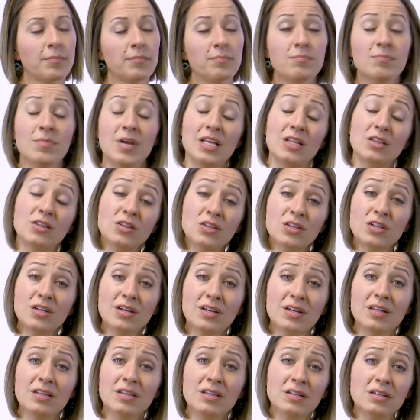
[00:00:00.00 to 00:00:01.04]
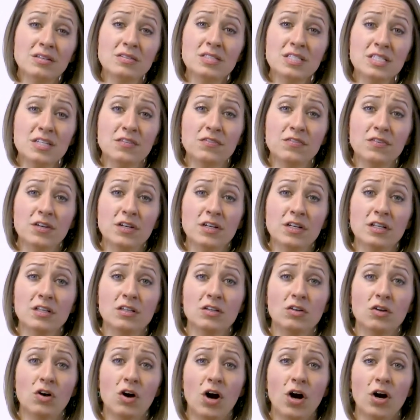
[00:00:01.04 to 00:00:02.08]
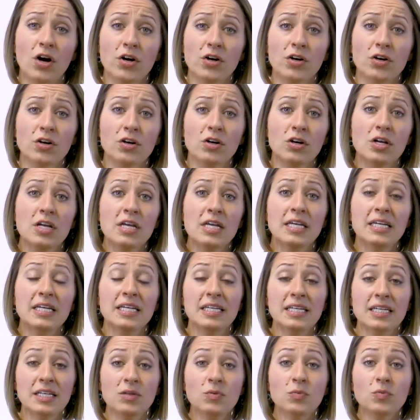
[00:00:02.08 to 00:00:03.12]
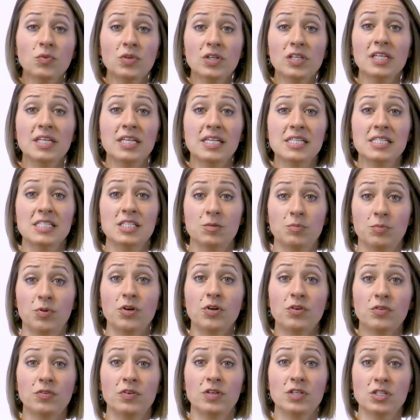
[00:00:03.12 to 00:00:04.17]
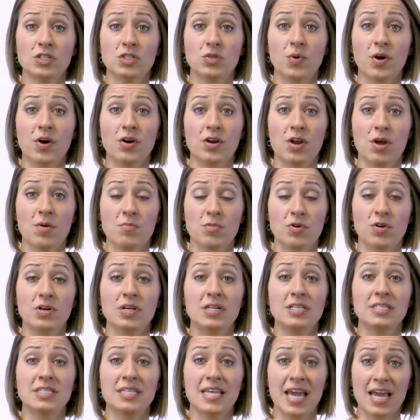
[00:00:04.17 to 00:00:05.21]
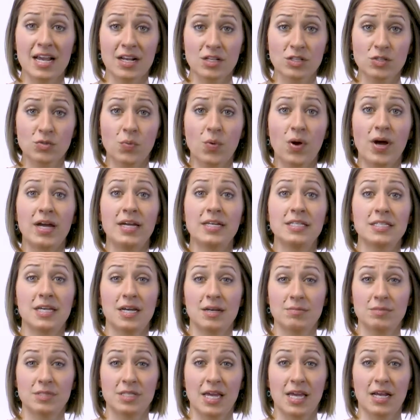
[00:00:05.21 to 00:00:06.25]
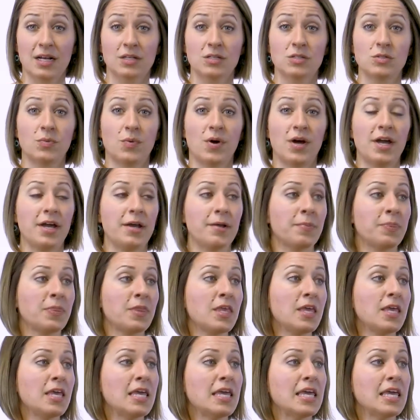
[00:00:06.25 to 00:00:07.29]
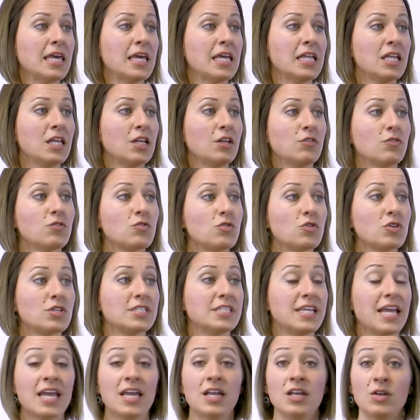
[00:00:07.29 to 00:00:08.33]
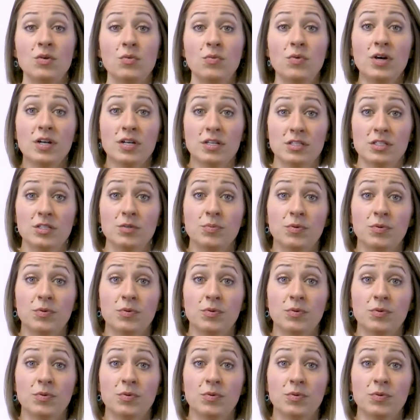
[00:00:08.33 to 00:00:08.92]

may look a little different, a little harder, it really is a perfect square number. It's xy times xy. And then of course 81 is a